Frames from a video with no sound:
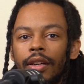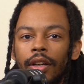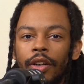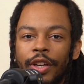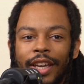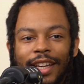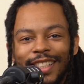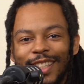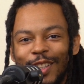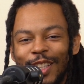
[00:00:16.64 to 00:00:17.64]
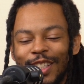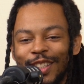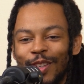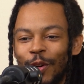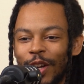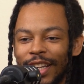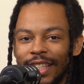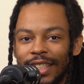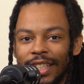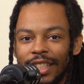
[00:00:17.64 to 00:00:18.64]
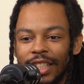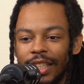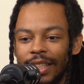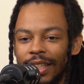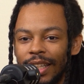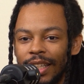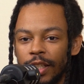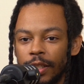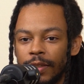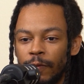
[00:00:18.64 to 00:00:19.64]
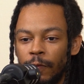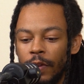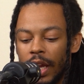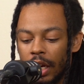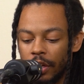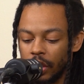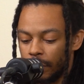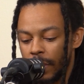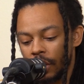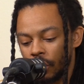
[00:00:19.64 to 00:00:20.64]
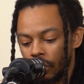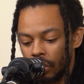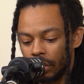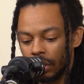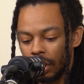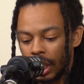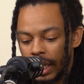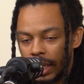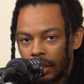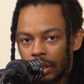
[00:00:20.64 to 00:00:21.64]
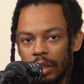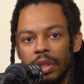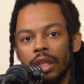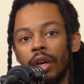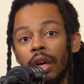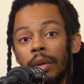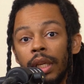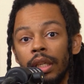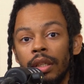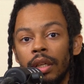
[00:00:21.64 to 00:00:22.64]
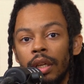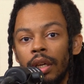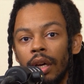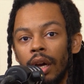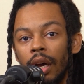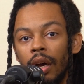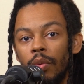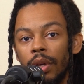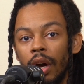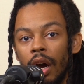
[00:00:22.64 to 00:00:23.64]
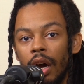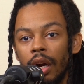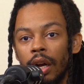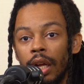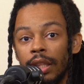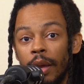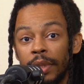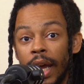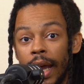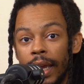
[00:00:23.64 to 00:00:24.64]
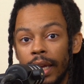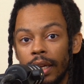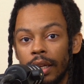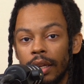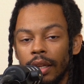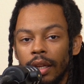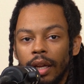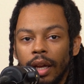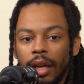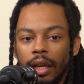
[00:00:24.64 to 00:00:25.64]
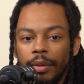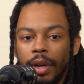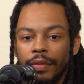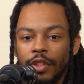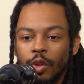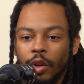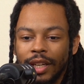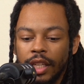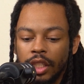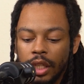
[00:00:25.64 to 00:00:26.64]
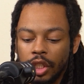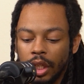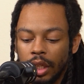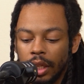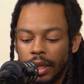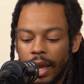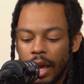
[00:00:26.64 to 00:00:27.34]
Okay, so this organization is very special to me and Armin. We are alumni of this organization, and it